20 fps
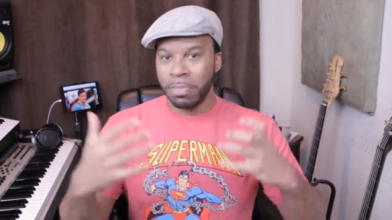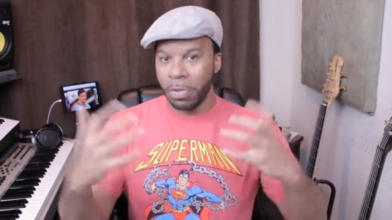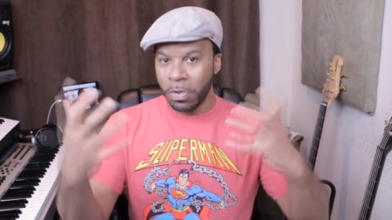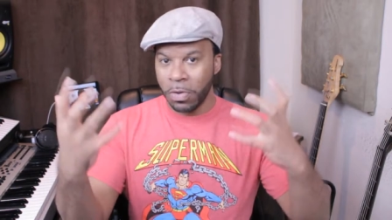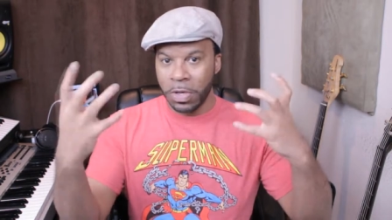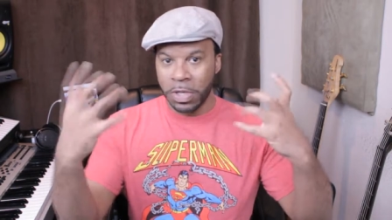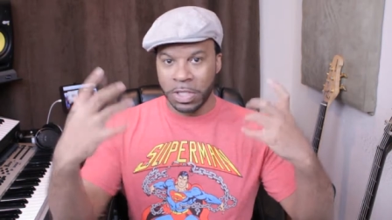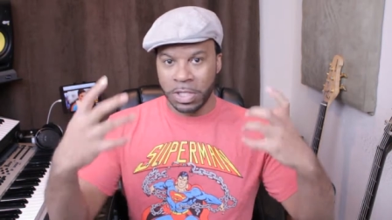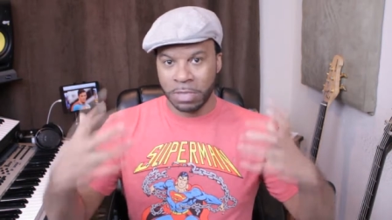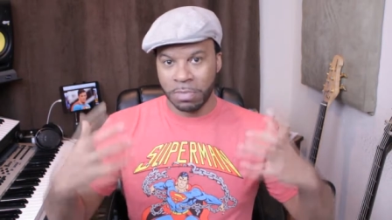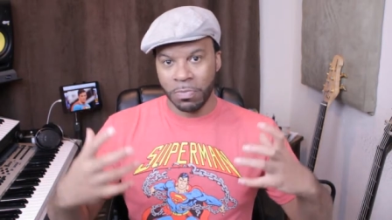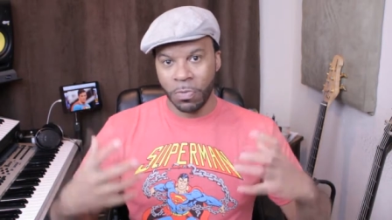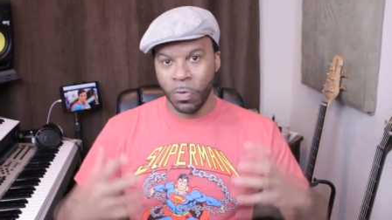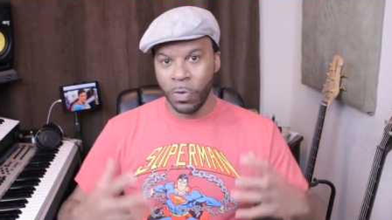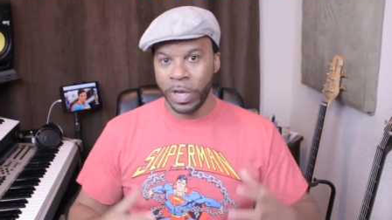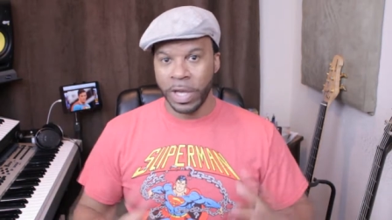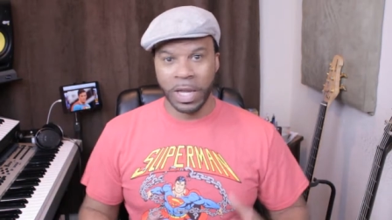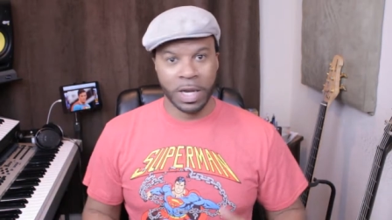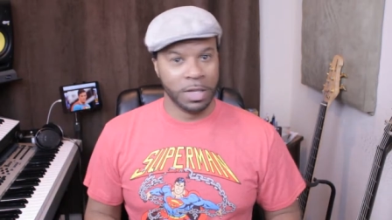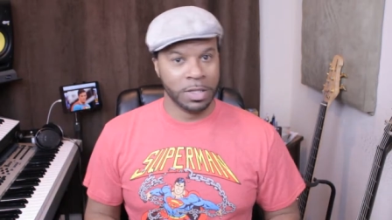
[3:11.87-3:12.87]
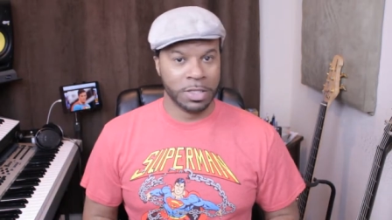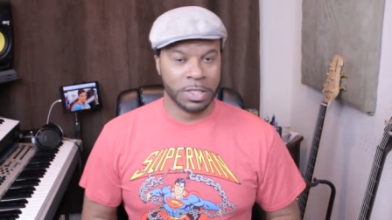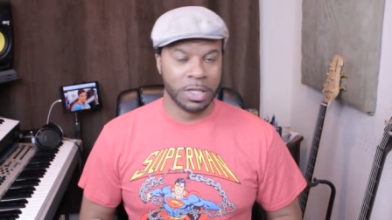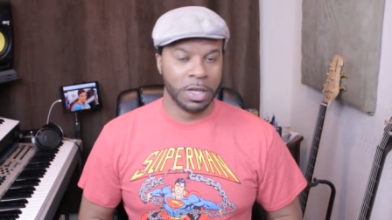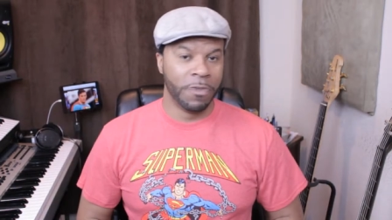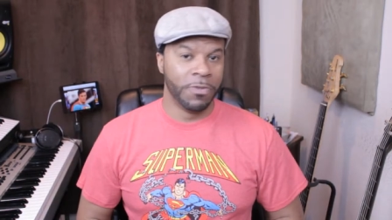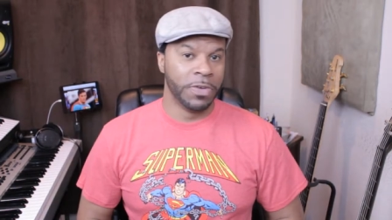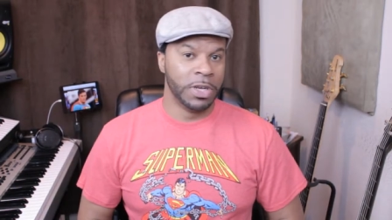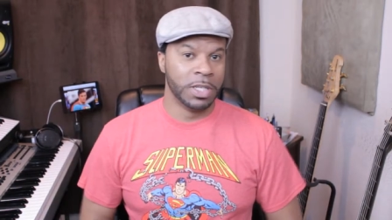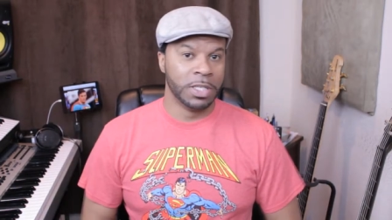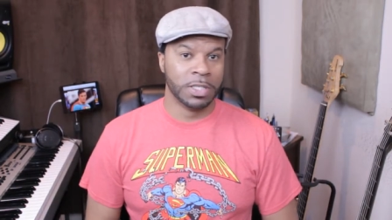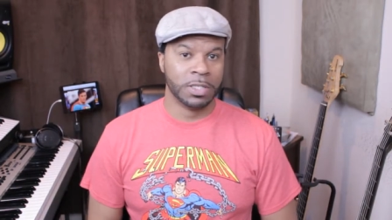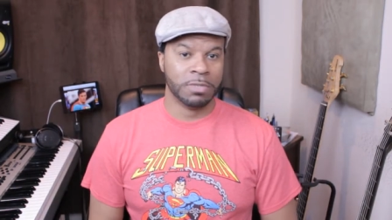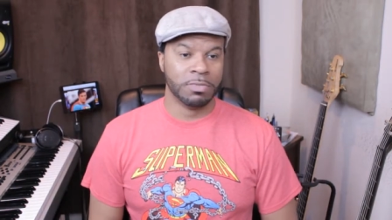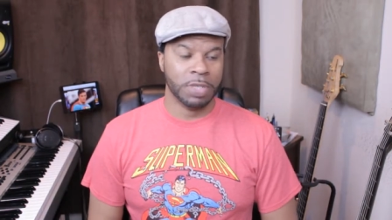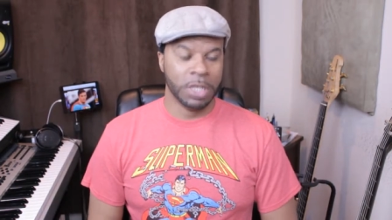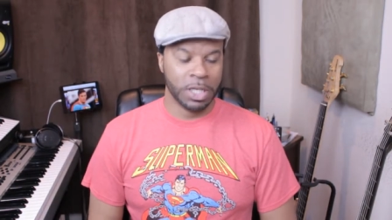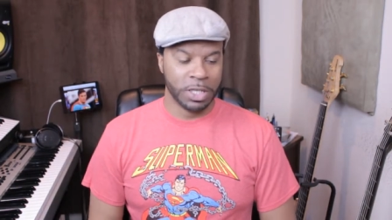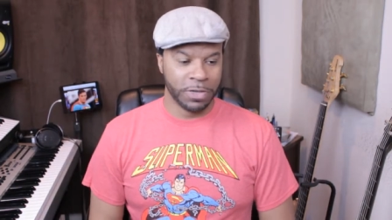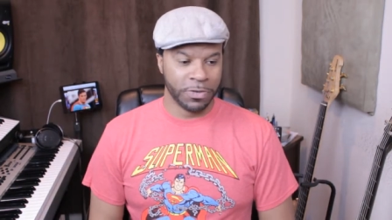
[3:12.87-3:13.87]
blowing some wind and stuff in
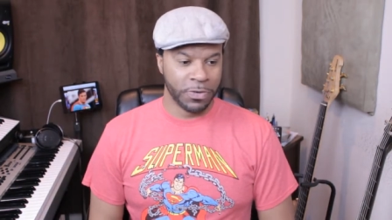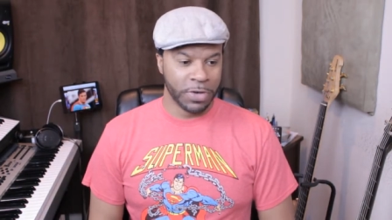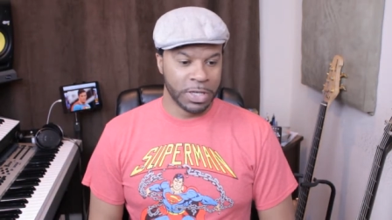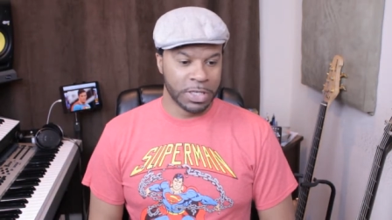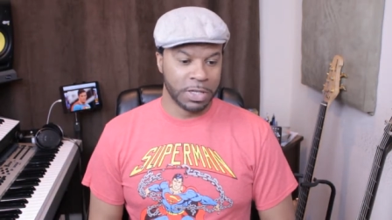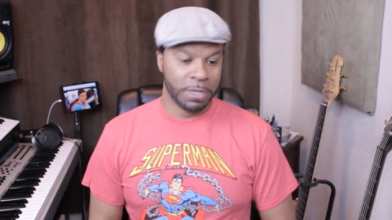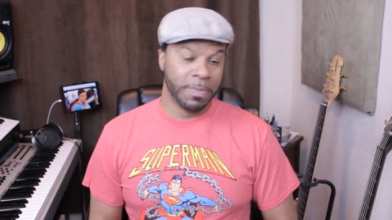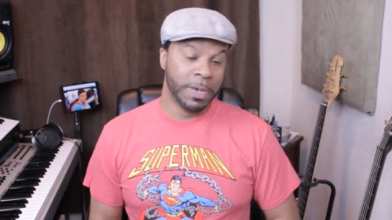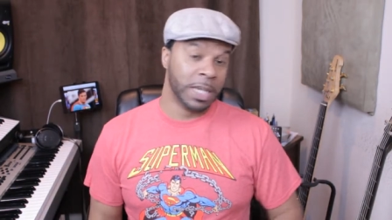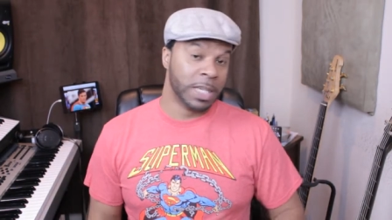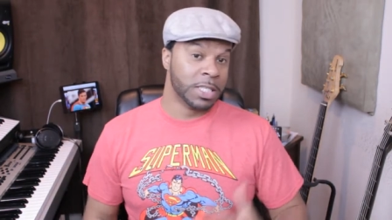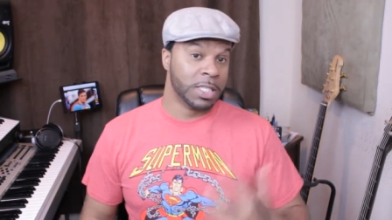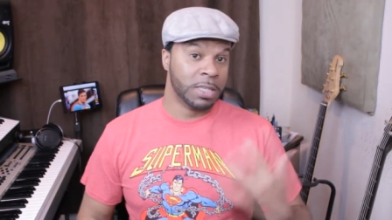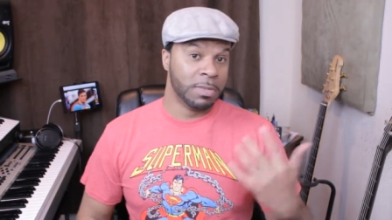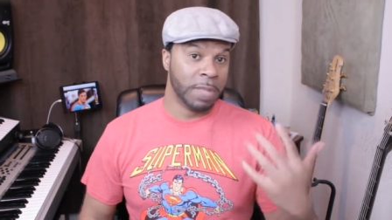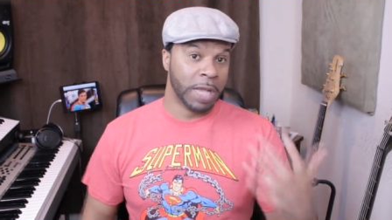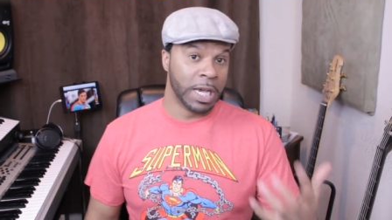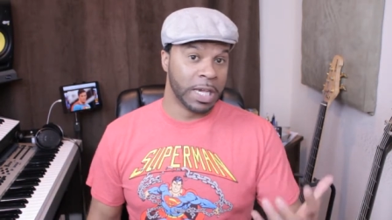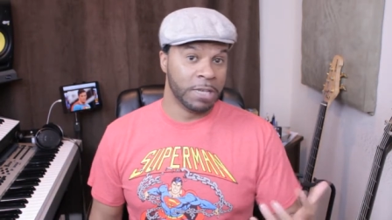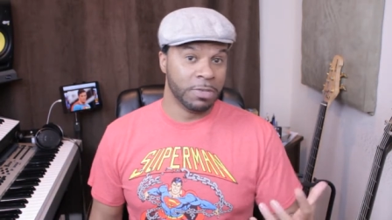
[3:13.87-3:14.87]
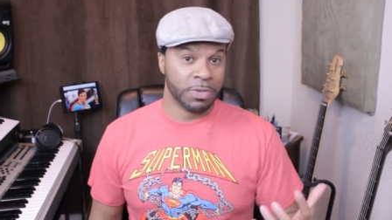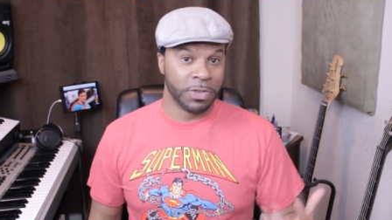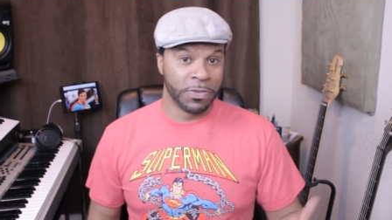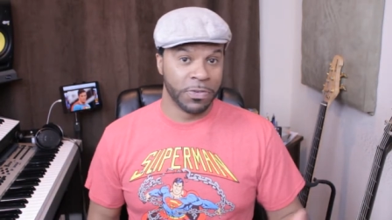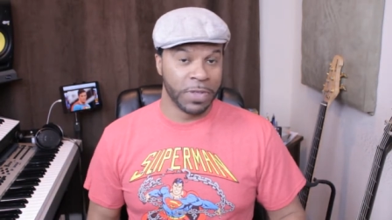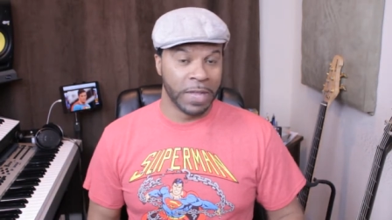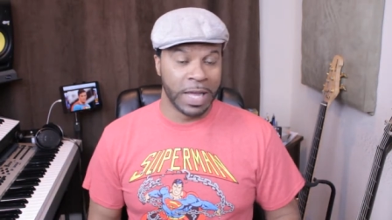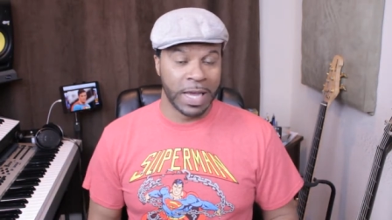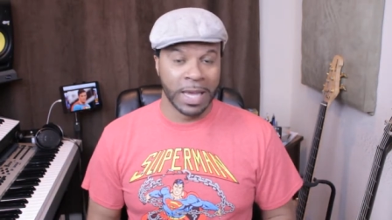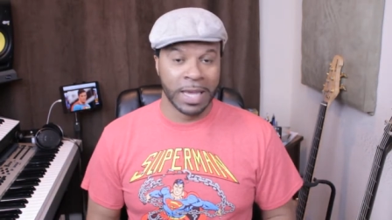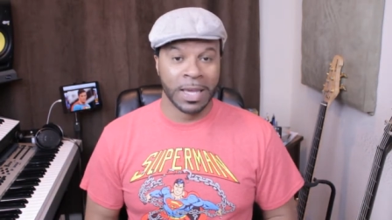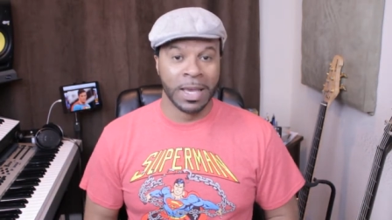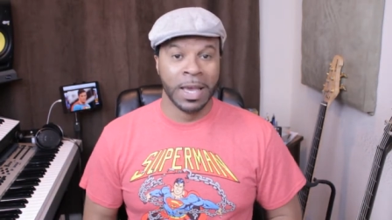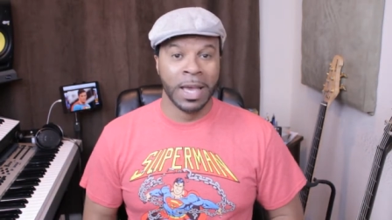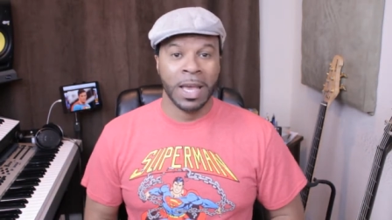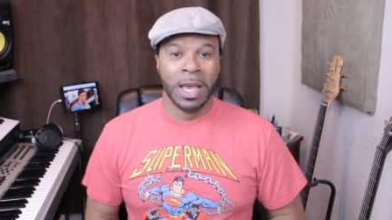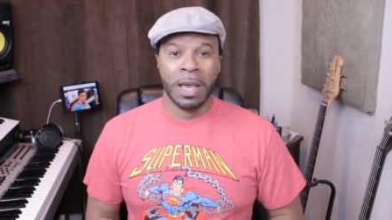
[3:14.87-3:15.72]
his face to make it seem like he was flying.